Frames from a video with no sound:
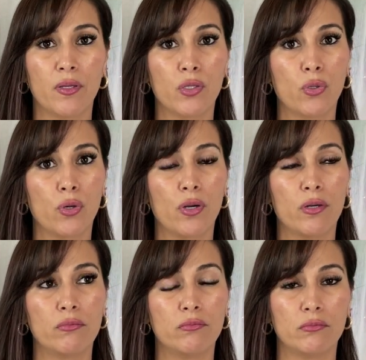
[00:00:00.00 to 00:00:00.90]

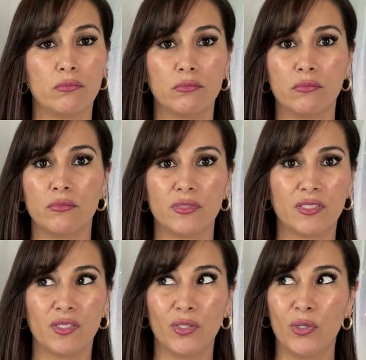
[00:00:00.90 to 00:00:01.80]
your
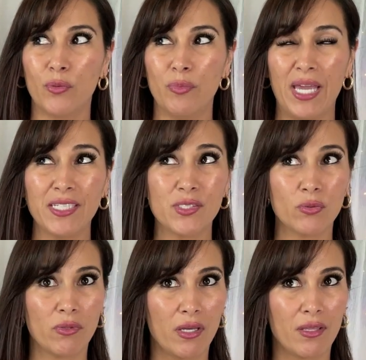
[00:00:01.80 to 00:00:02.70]
silicone paints
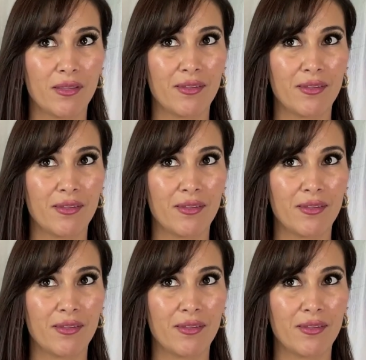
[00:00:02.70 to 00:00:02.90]
with.